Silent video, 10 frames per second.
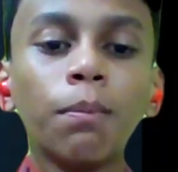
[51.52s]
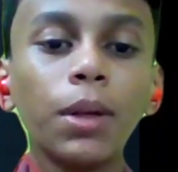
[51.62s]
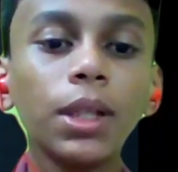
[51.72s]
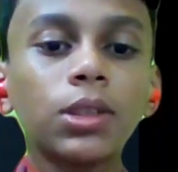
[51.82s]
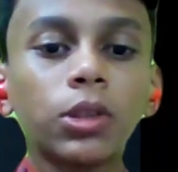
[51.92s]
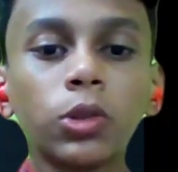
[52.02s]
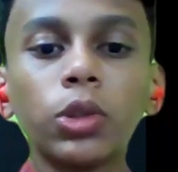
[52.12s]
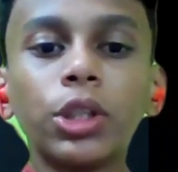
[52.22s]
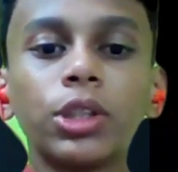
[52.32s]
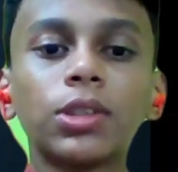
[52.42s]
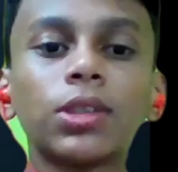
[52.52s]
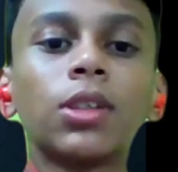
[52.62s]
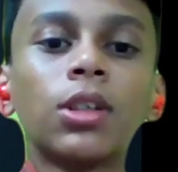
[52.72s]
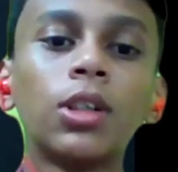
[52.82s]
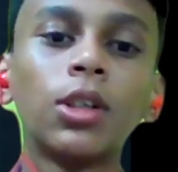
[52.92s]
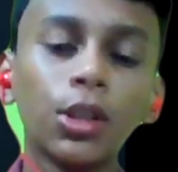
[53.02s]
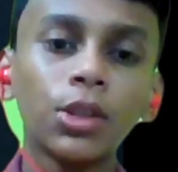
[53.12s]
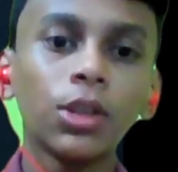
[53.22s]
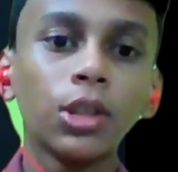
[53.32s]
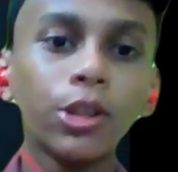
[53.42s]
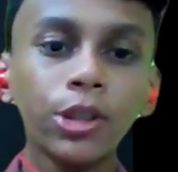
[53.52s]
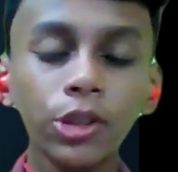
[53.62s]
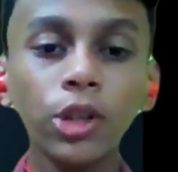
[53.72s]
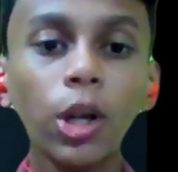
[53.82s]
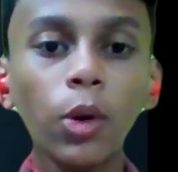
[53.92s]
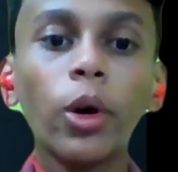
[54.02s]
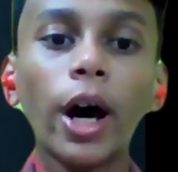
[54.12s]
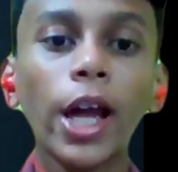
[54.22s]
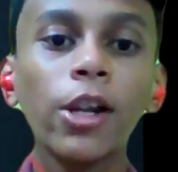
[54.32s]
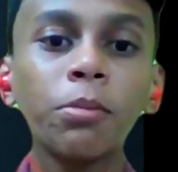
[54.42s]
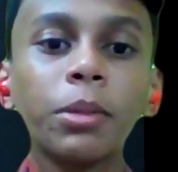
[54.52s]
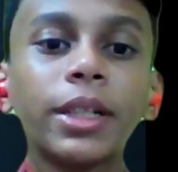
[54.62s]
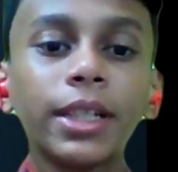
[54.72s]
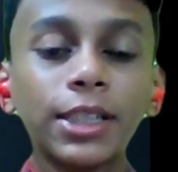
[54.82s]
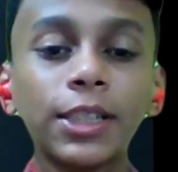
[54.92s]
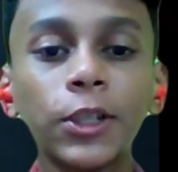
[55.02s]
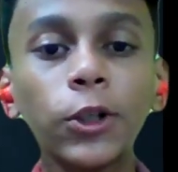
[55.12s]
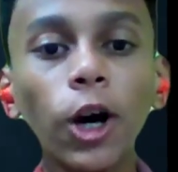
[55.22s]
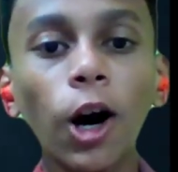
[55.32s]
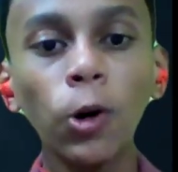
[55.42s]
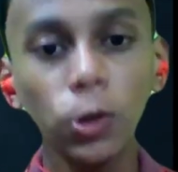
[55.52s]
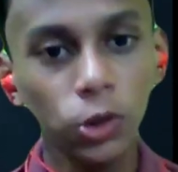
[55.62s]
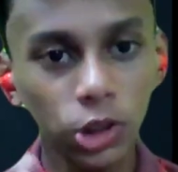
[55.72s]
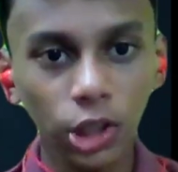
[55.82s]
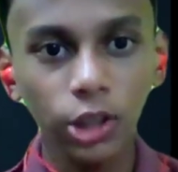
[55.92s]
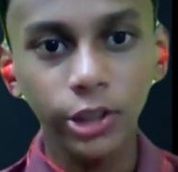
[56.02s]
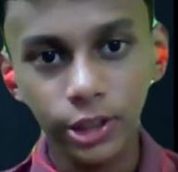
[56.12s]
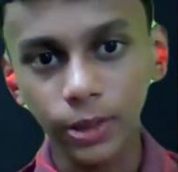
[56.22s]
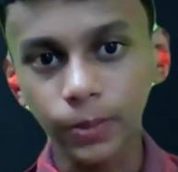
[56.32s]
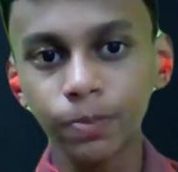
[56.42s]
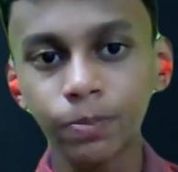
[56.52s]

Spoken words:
plus 2s. So now I will be teaching you how to solve this.